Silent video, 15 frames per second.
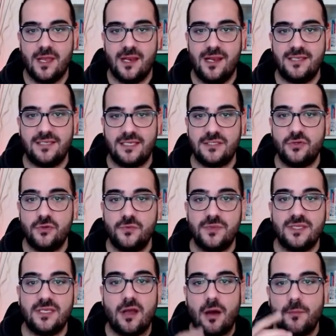Let's assume
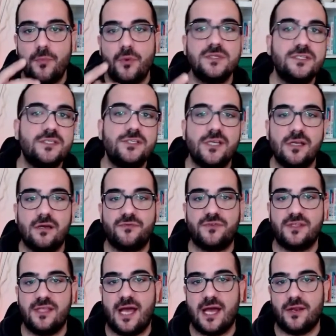that the composition of
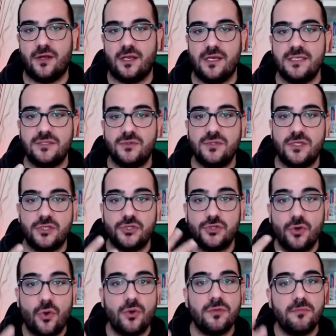the data leads to the
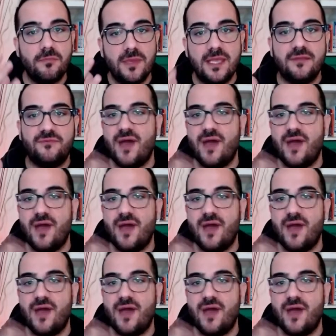shown mean